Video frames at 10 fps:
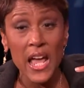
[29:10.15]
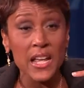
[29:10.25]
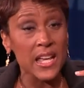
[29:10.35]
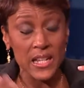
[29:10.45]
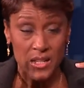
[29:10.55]

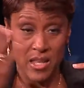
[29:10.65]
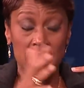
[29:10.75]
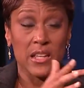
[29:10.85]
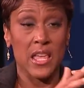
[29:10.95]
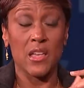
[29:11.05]
and
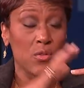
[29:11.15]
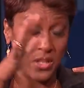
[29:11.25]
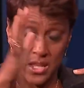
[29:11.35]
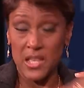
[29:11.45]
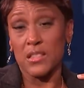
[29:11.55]

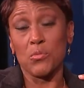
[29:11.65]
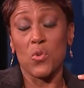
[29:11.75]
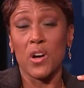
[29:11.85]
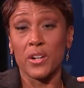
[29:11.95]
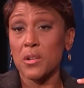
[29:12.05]
it hit the
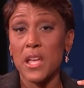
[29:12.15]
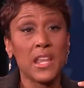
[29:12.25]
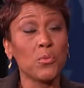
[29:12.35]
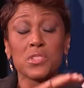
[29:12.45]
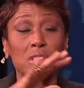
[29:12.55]
water, and
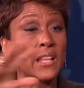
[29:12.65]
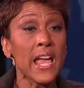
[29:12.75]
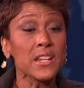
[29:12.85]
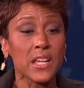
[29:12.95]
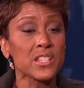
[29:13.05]
it was a
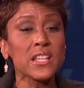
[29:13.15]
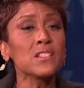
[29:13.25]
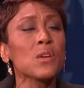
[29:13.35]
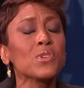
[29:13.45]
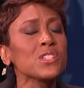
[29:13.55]
landing.
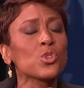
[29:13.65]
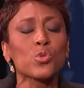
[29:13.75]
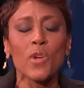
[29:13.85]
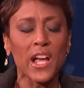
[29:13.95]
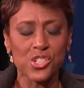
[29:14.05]
It wasn't a
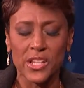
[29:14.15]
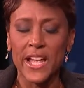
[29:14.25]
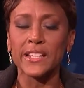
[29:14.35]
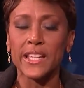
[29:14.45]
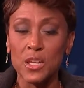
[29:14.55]
crash
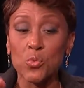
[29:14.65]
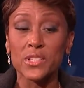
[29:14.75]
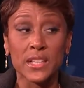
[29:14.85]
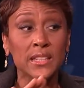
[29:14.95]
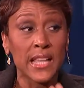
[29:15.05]
landing, it
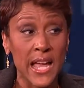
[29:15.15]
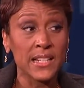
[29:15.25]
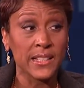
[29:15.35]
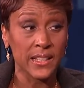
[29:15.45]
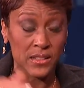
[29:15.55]
was a
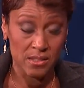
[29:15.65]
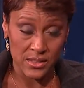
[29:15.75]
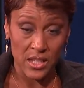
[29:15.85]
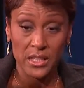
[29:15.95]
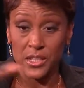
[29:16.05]
landing.
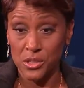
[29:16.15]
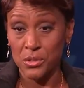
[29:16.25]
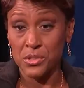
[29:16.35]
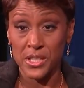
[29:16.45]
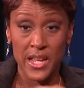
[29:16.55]
Sully
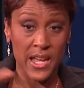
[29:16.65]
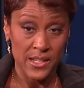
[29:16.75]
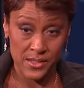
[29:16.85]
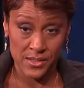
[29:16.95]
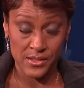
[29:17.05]
used it
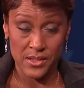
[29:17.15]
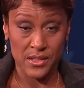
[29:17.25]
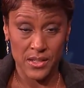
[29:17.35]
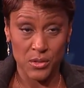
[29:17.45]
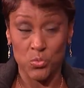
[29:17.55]
as
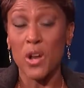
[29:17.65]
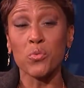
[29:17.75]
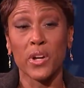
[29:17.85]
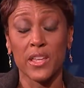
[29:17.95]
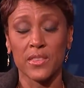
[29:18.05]
a
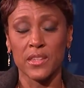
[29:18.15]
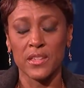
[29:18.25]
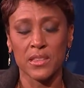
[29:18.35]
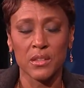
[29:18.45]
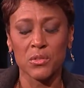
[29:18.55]
runway,
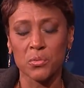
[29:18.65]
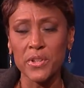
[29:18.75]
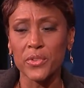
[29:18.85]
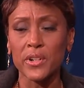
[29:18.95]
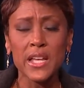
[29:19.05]
the
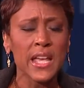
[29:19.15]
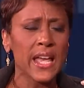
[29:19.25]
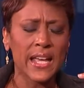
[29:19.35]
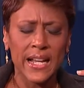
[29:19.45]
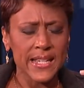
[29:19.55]
river.
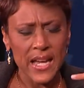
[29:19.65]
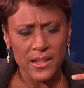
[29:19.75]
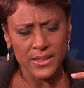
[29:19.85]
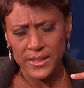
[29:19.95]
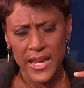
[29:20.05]
And I
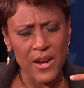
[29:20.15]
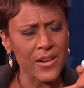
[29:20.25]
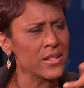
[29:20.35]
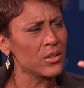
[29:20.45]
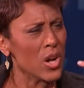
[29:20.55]
yelled to Karen,
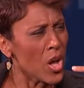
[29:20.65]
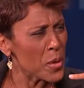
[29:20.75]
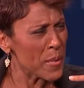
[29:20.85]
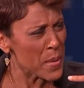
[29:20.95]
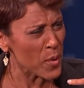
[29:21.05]
call the
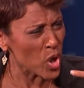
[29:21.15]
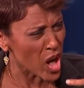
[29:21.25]
people,